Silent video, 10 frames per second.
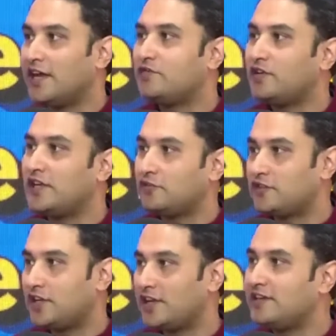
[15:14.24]
And we
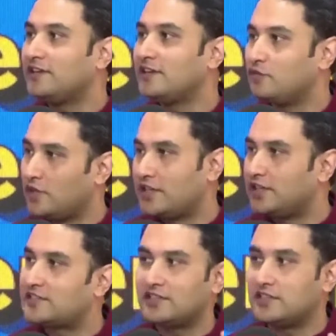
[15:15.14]
definitely will.
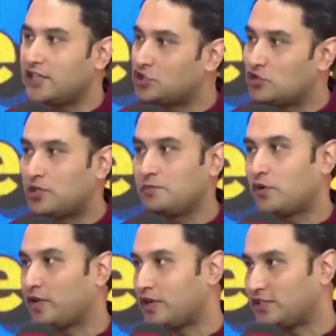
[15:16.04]
It's a natural
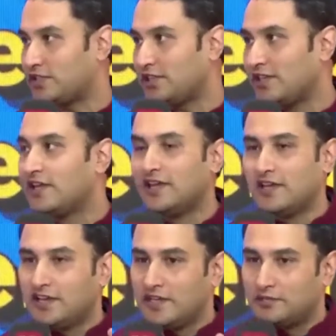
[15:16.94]
progression,
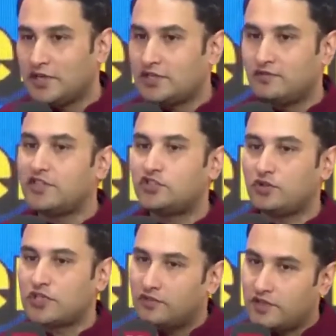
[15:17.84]
but we
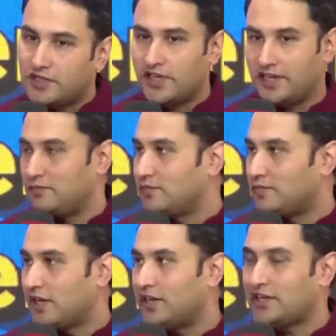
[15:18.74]
should give it time,
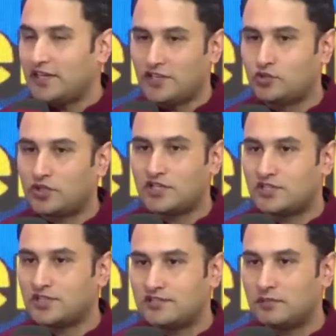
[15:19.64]
right?
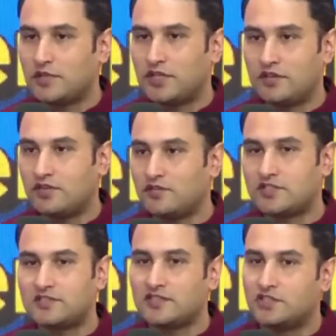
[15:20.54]
Education is a behavior which
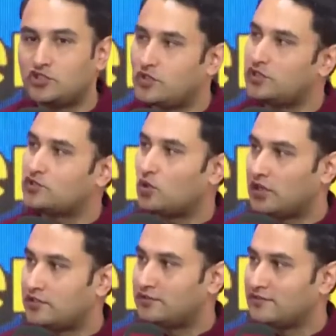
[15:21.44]
is centuries old.